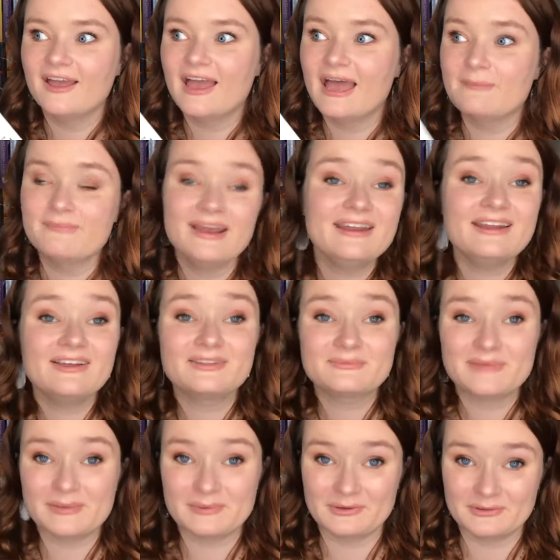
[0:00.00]
and many other
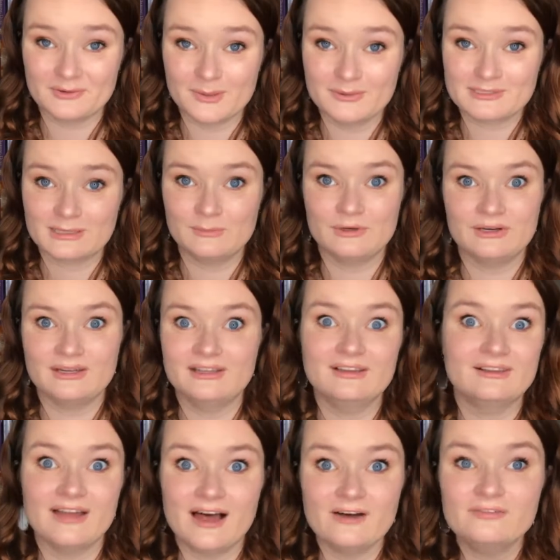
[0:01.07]
people in the romance community
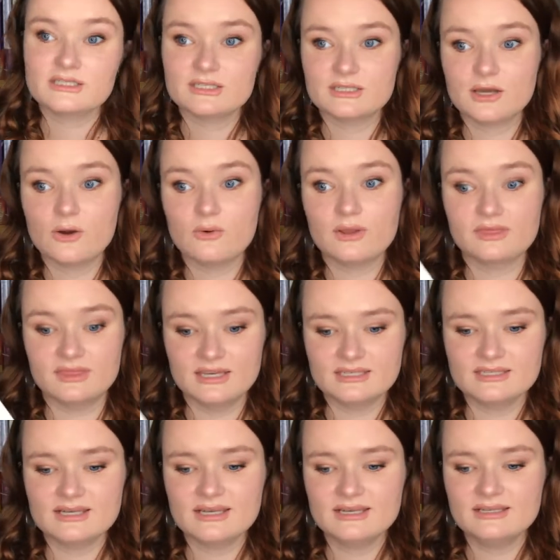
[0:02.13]
love. So
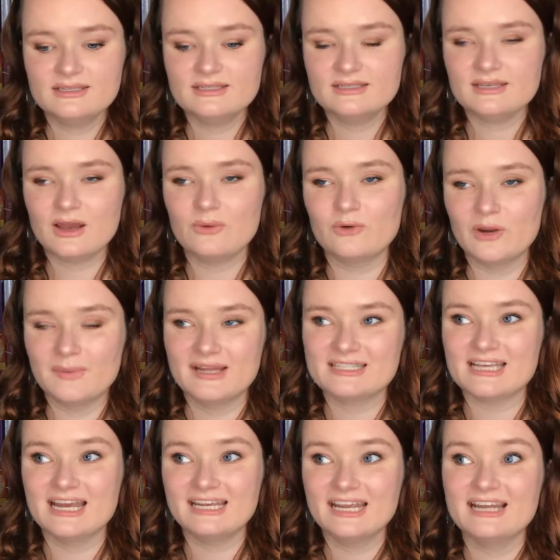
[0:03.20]
this is a romance
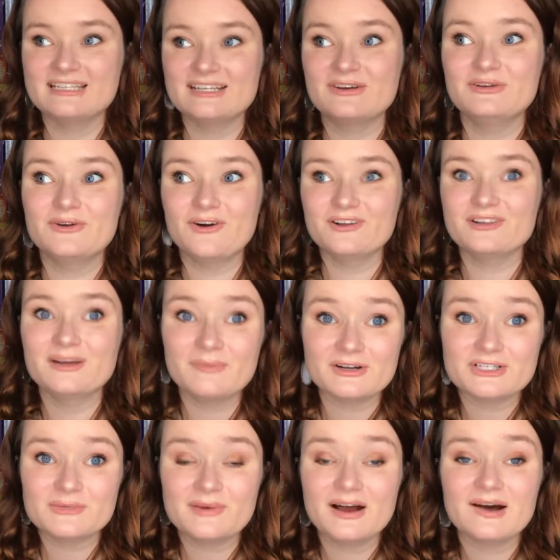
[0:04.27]
I can't tell you all that much
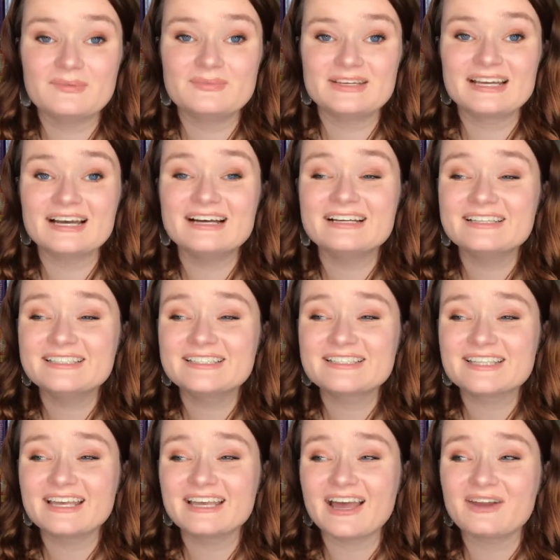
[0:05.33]
about because
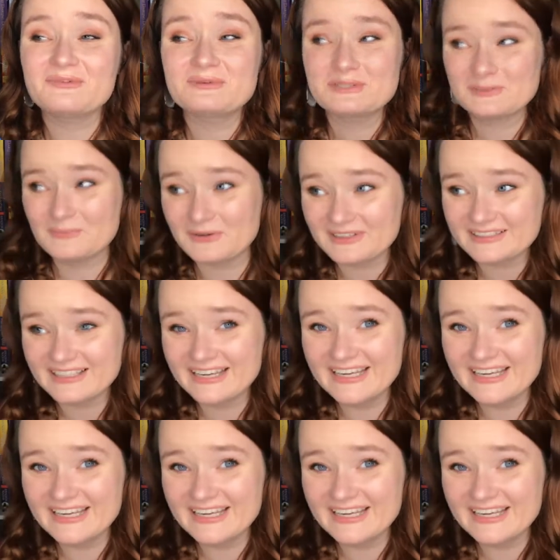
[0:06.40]
like I don't want to spoil it.